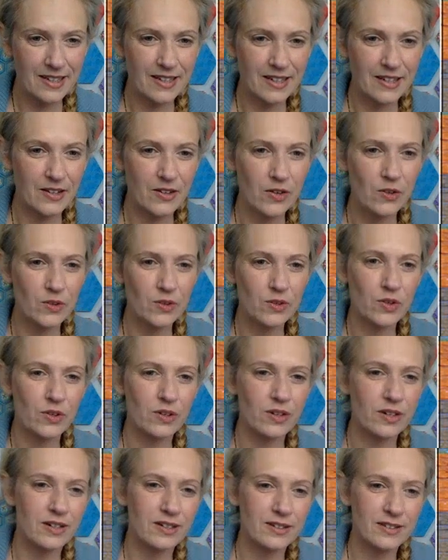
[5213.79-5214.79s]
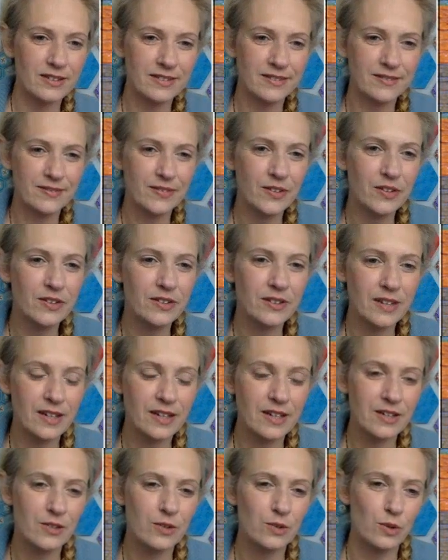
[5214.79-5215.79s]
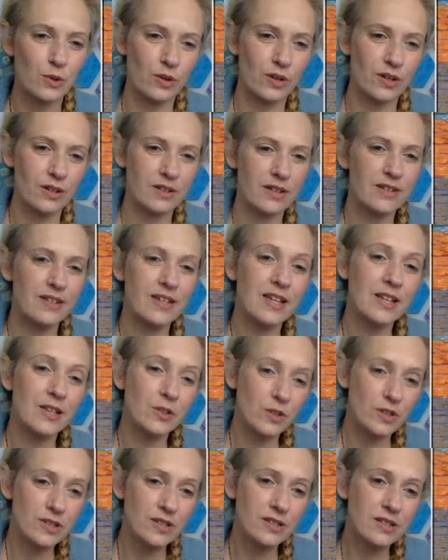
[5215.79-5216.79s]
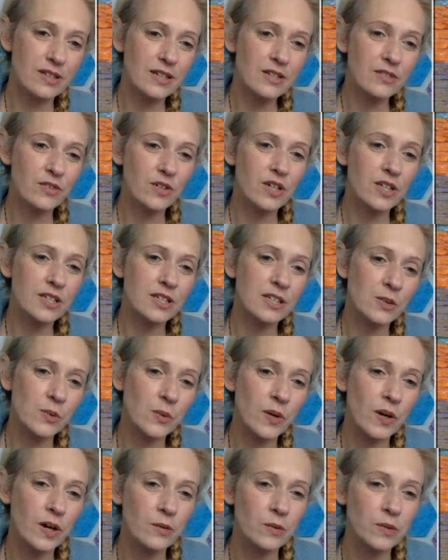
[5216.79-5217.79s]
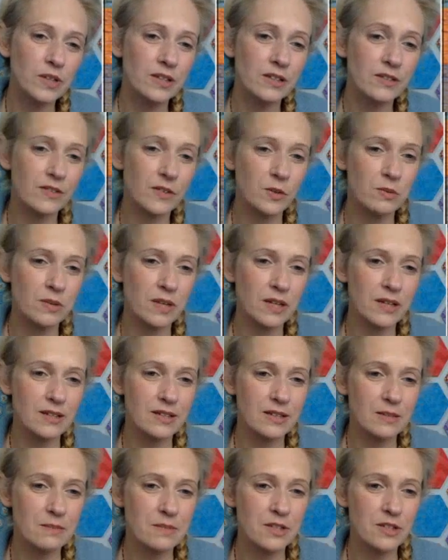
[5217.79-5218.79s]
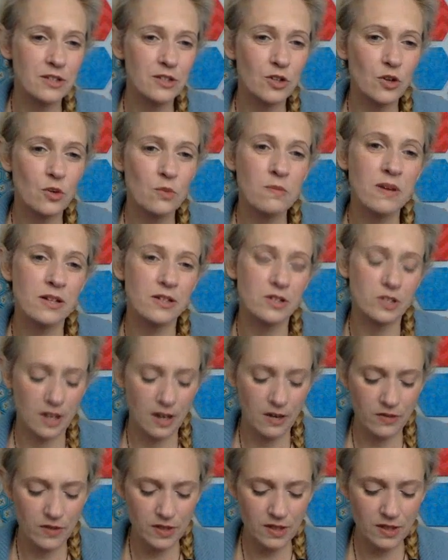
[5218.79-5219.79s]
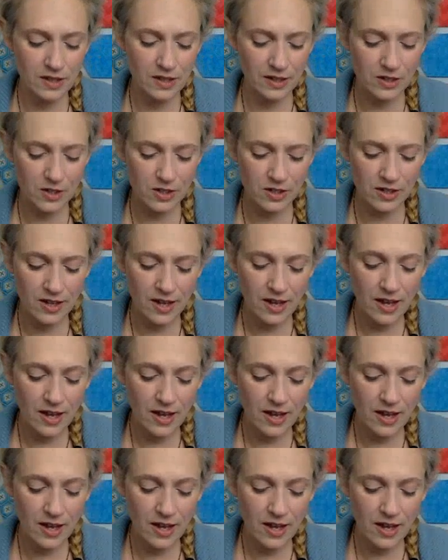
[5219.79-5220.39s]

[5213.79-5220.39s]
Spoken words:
Oh, Laura. Oh, thank you, Laura. Laura says, thanks for continuing on with the living room like this. It means so much to have this connection.